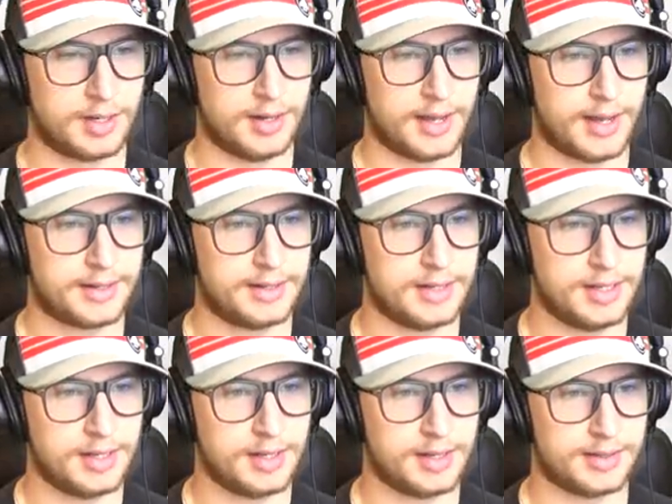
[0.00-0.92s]

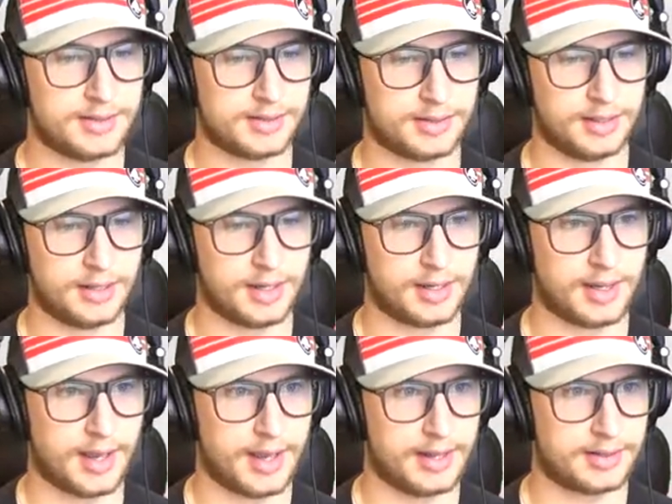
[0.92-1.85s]
Konechny is going to
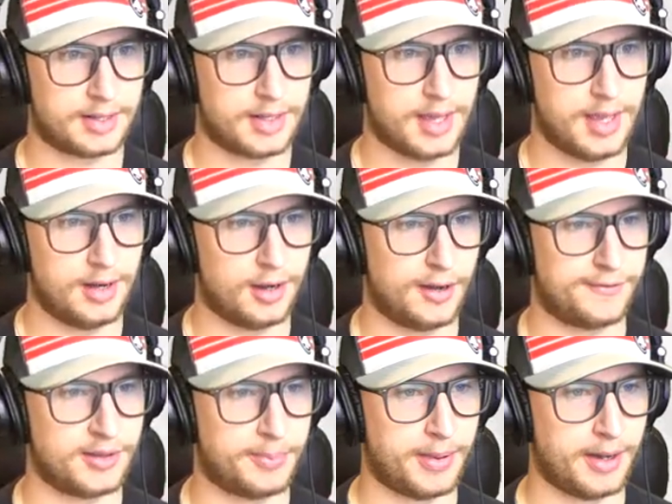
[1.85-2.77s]
get hit
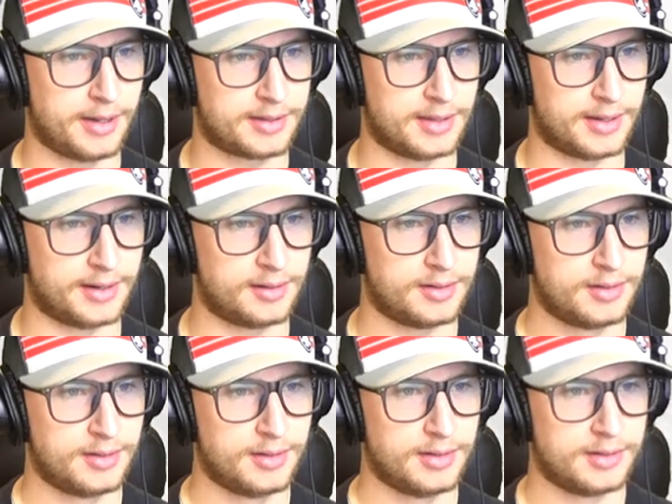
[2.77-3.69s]
off the puck there,
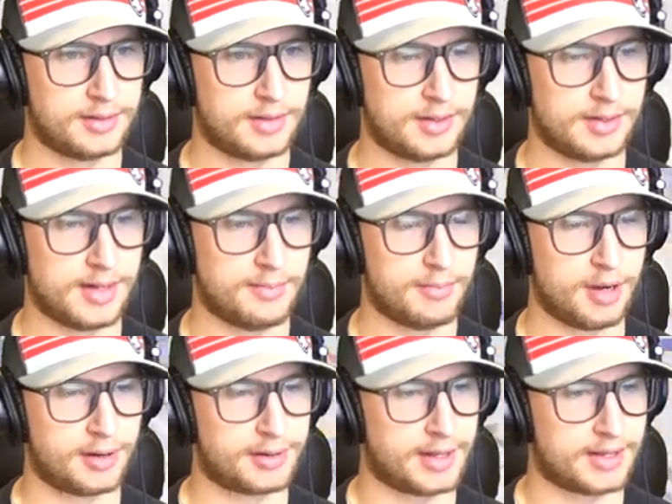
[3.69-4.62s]
and
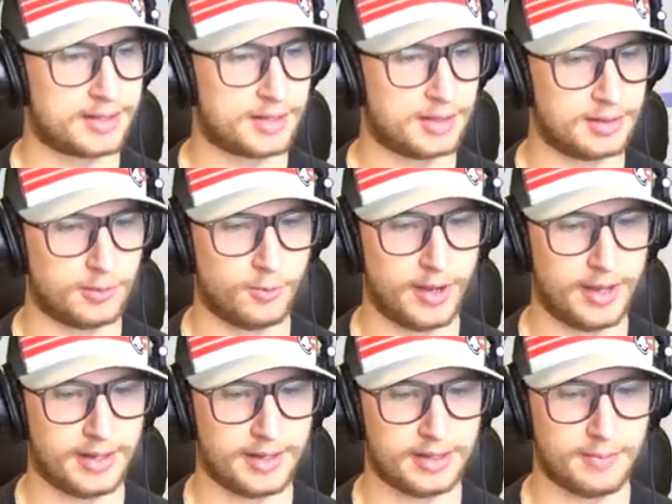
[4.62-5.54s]
Janmark gets it on the
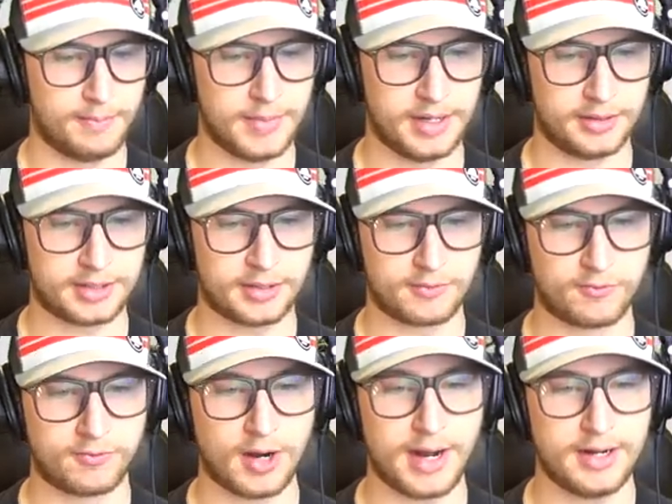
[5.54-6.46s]
wing in the middle to
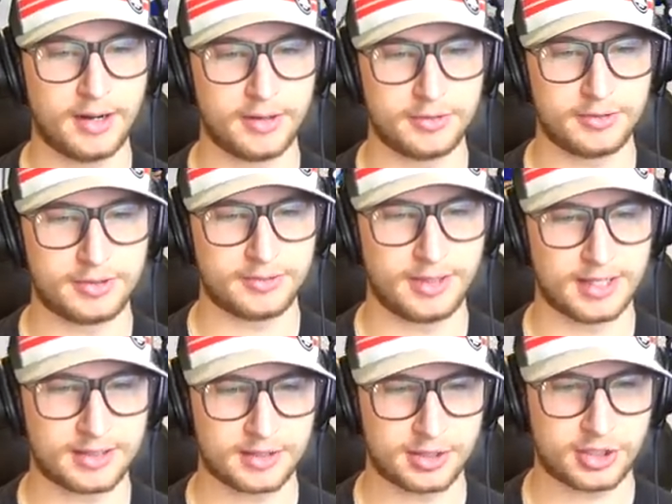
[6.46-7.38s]
Reinhardt, who
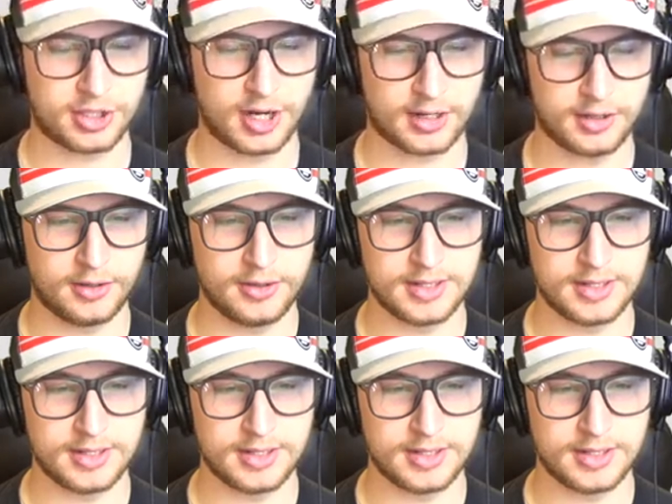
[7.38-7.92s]
lets a shot go.